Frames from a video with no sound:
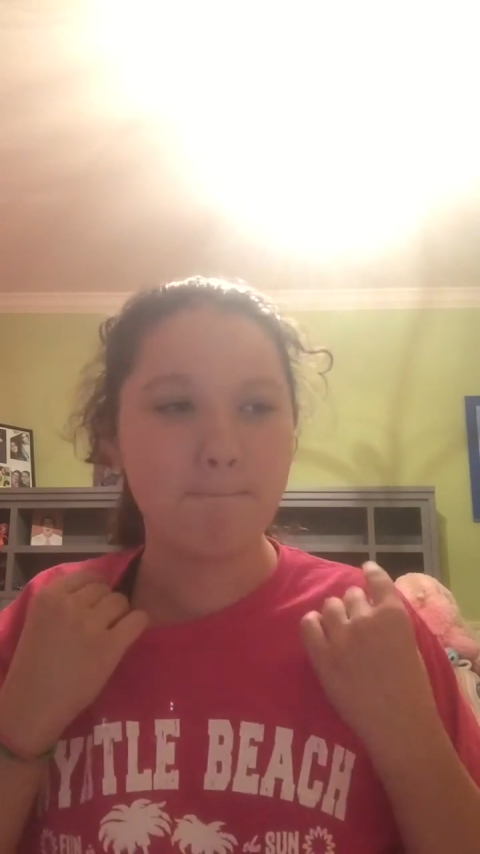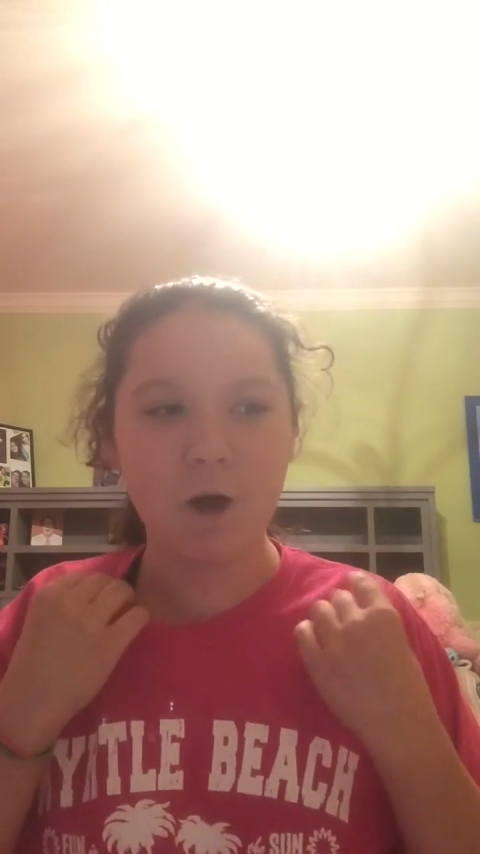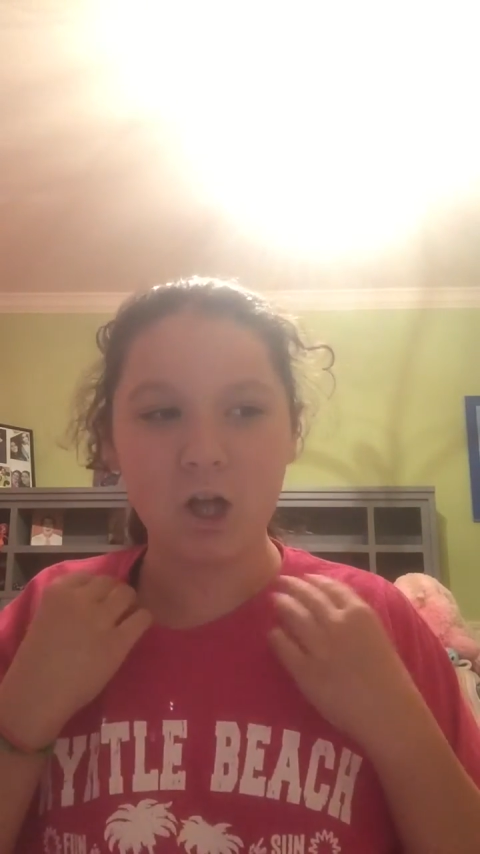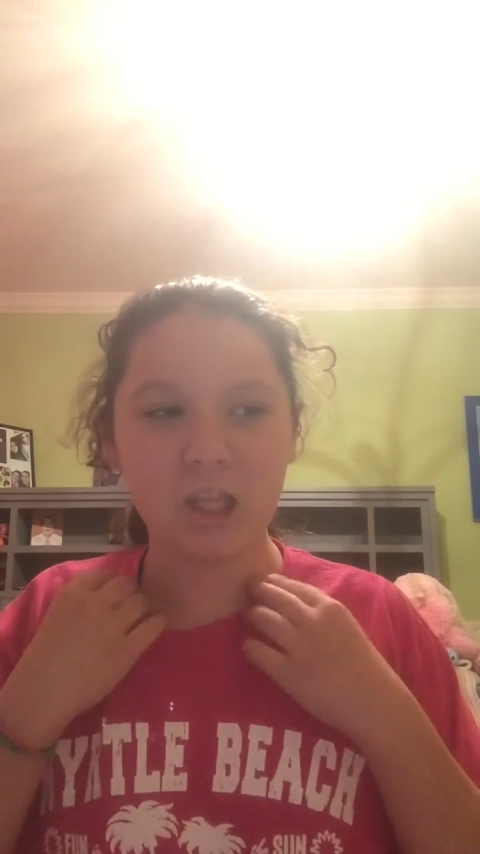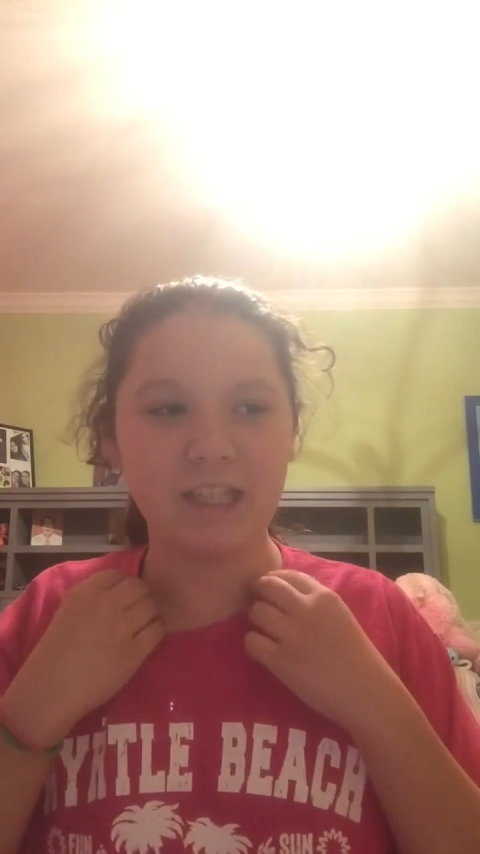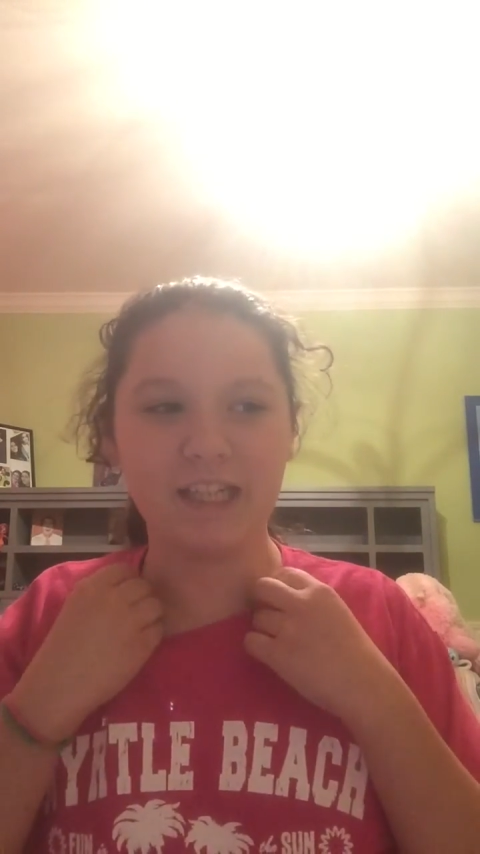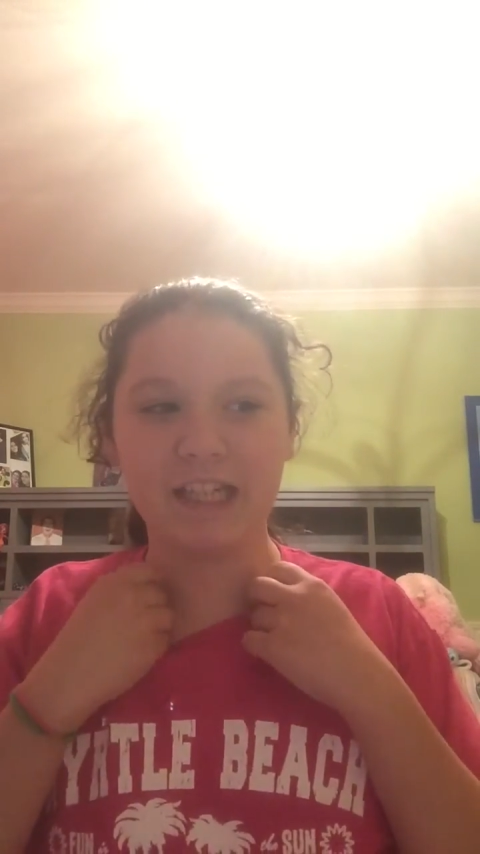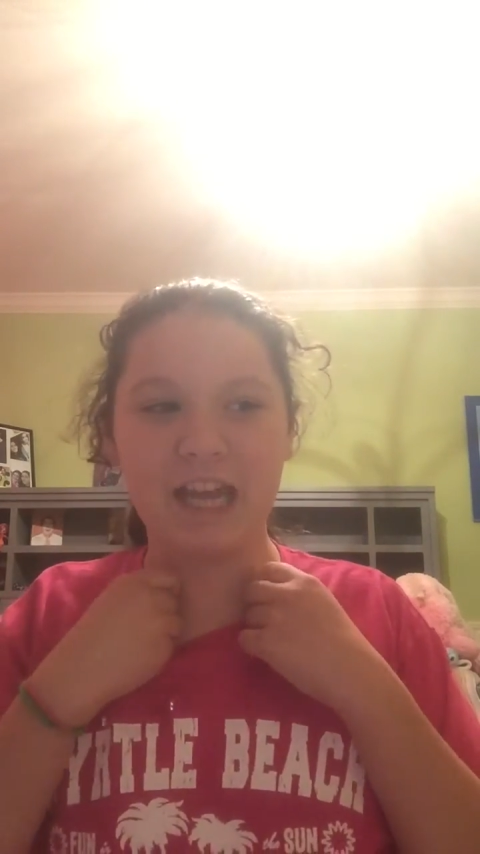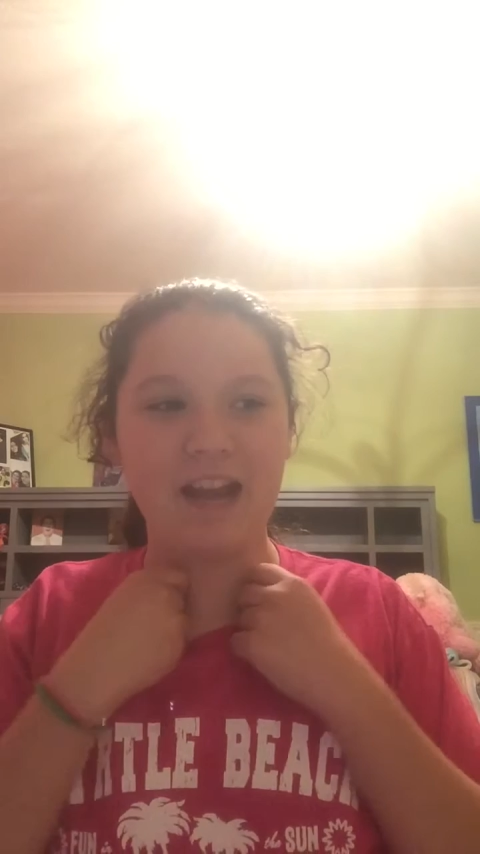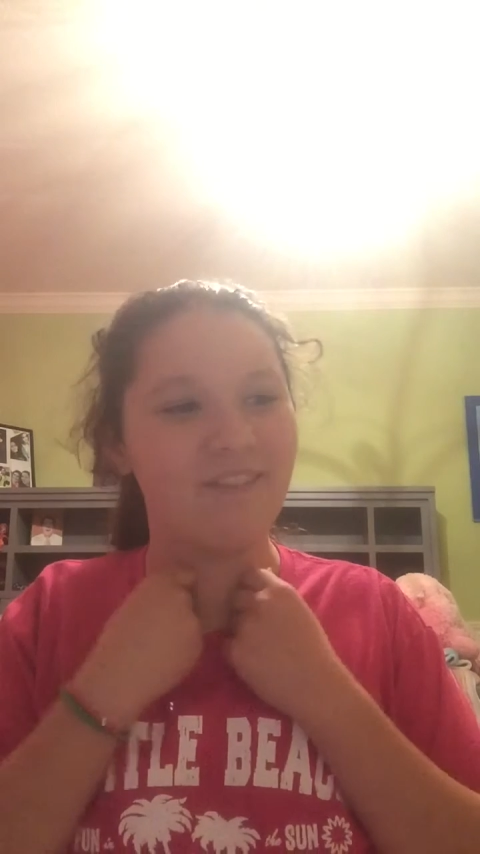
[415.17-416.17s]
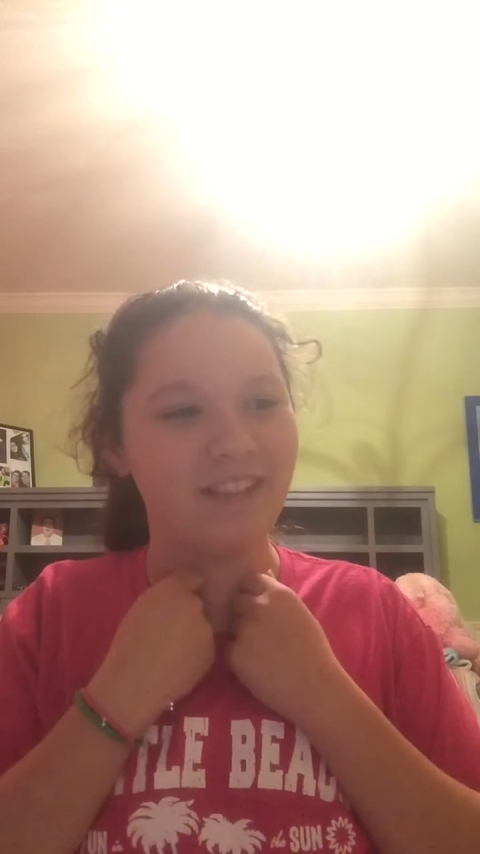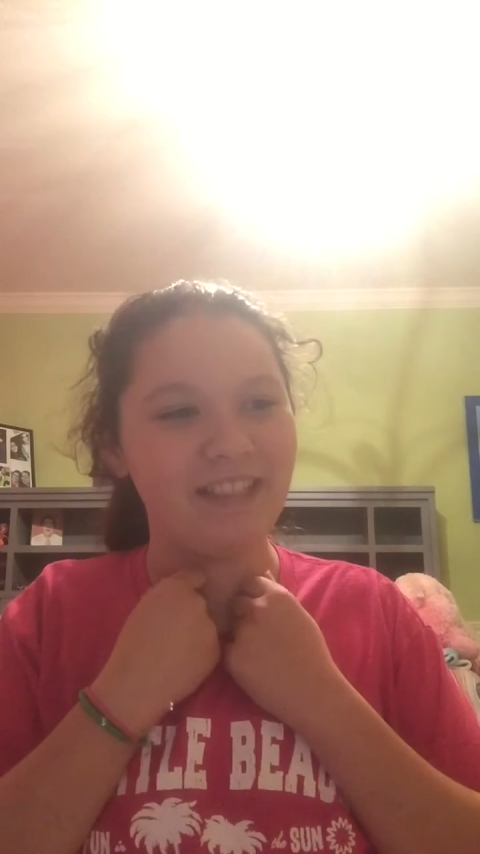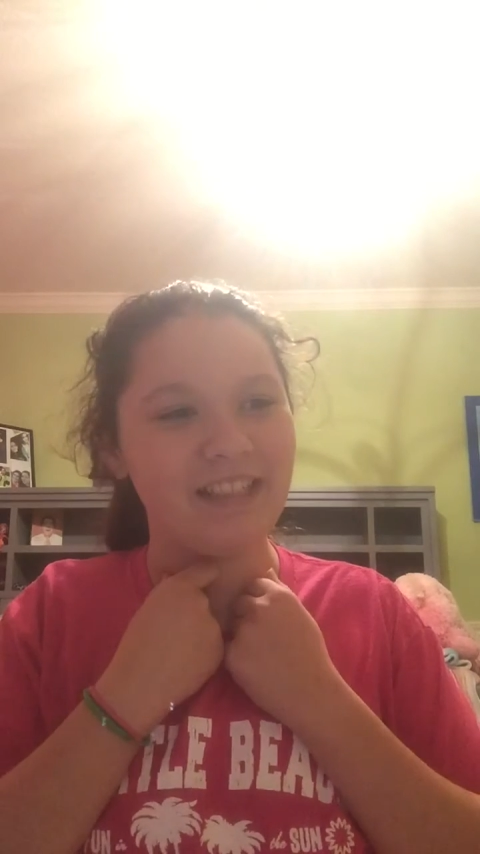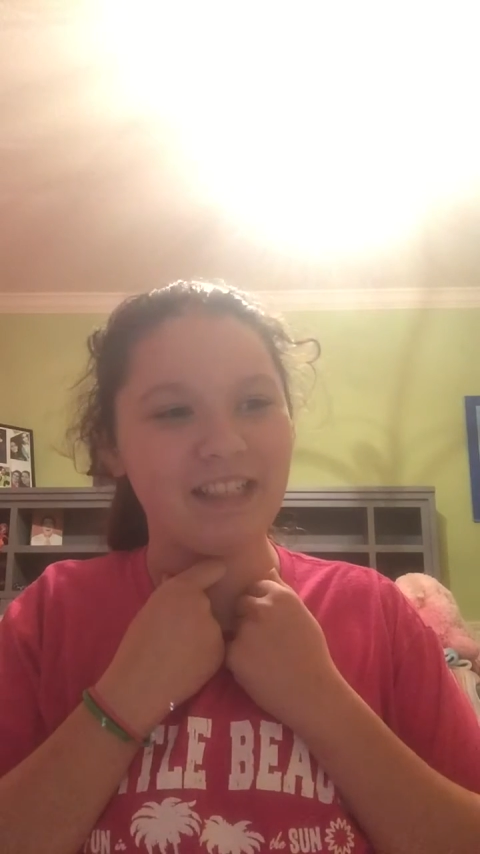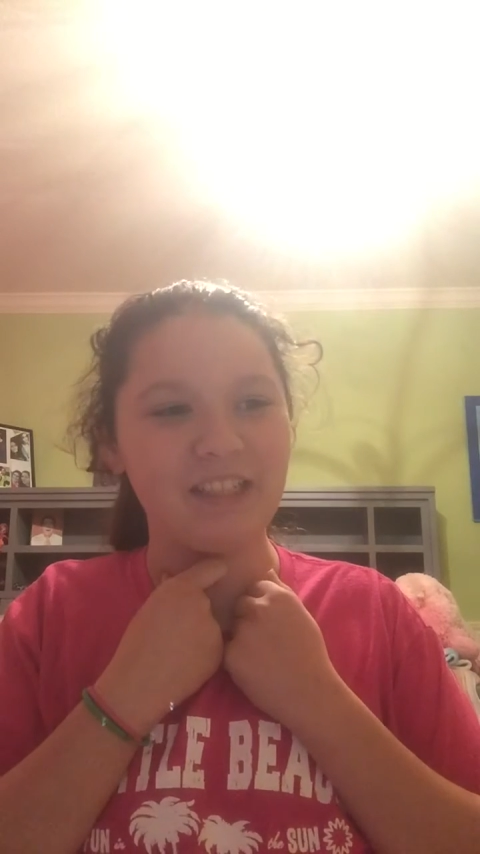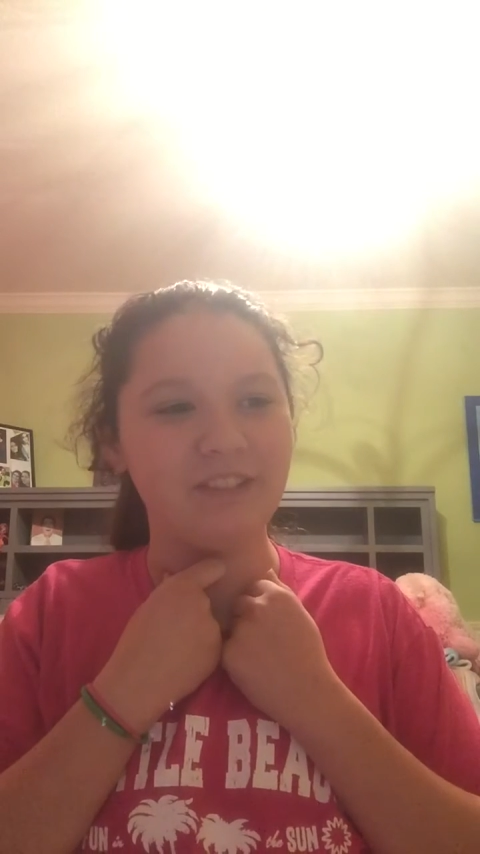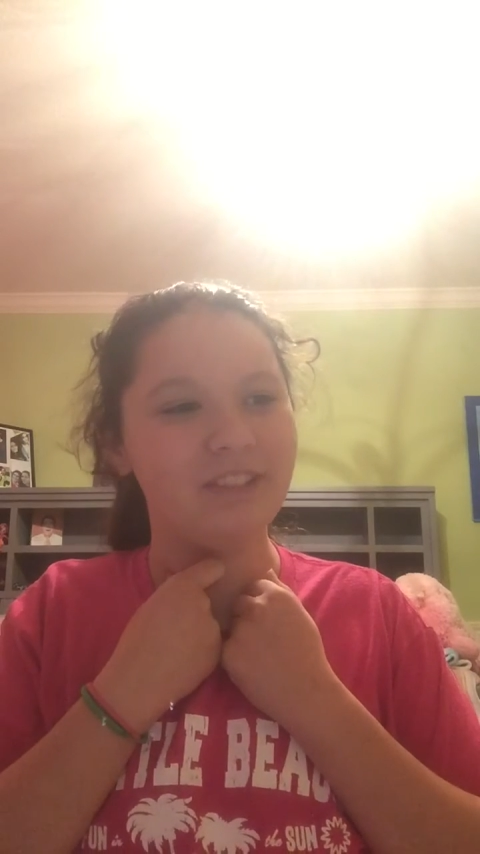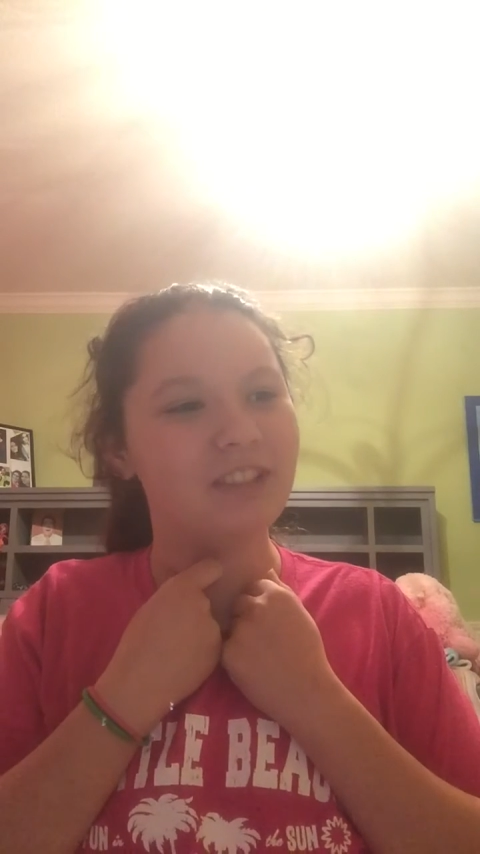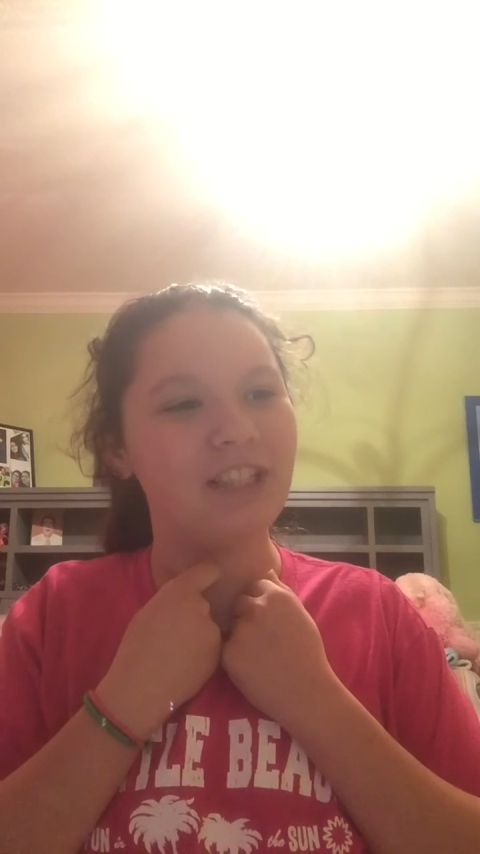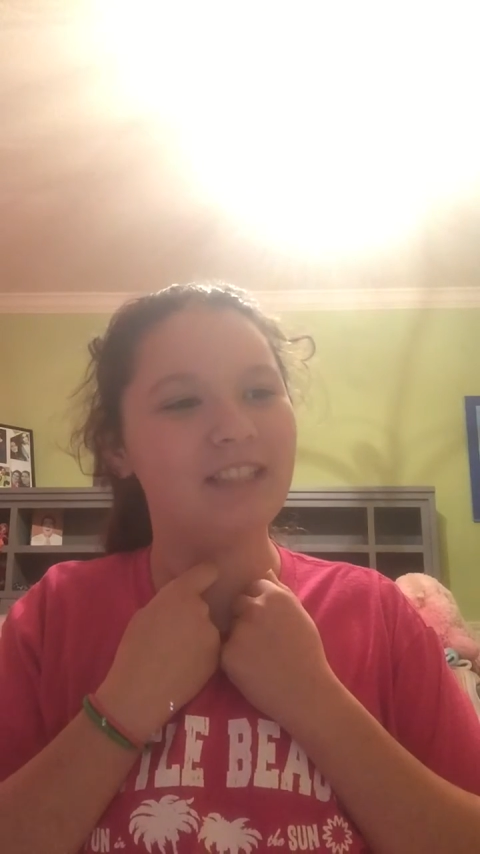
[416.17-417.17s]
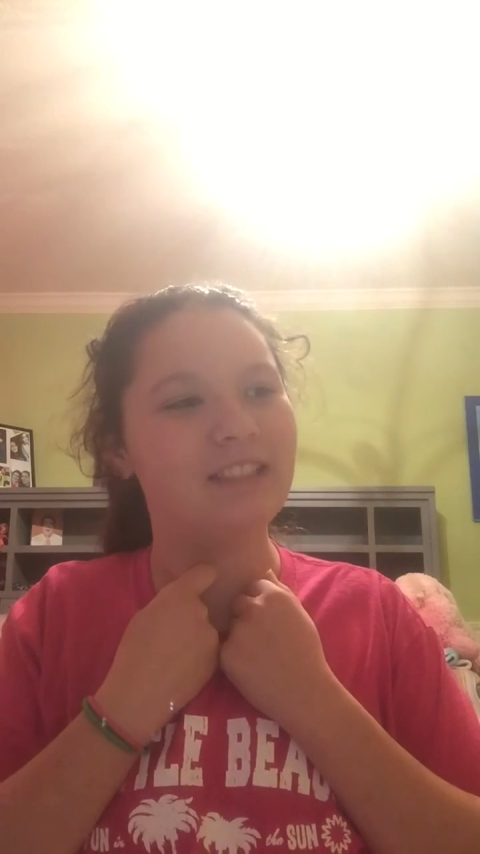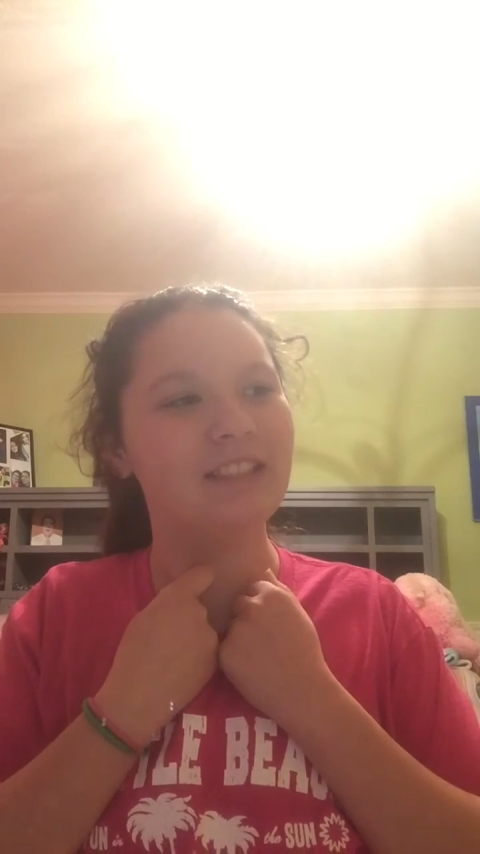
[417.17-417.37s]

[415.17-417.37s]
bawling, everything. It was crazy.